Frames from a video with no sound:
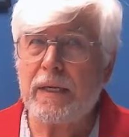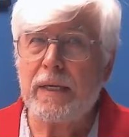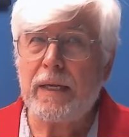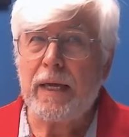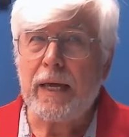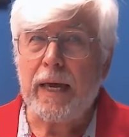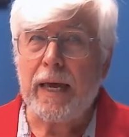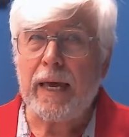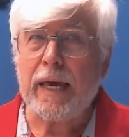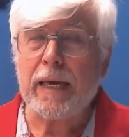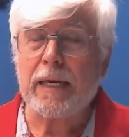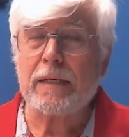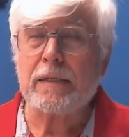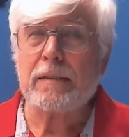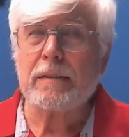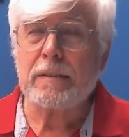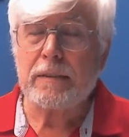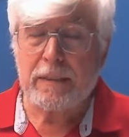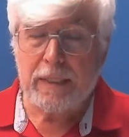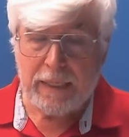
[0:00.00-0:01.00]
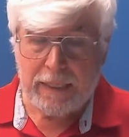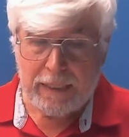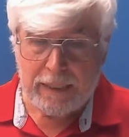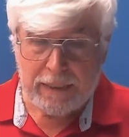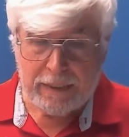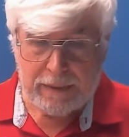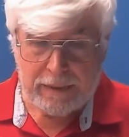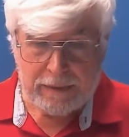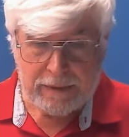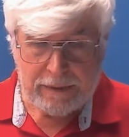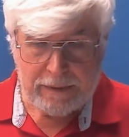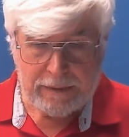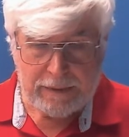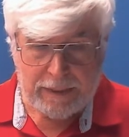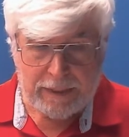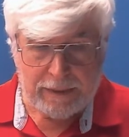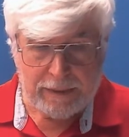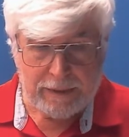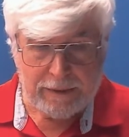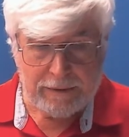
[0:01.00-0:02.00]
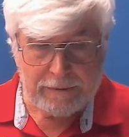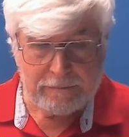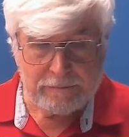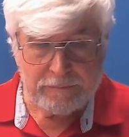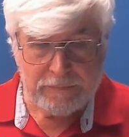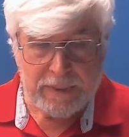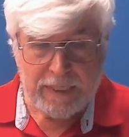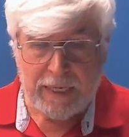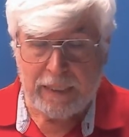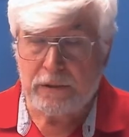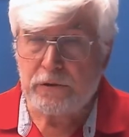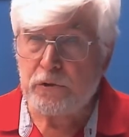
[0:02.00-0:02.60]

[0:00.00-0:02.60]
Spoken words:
and they are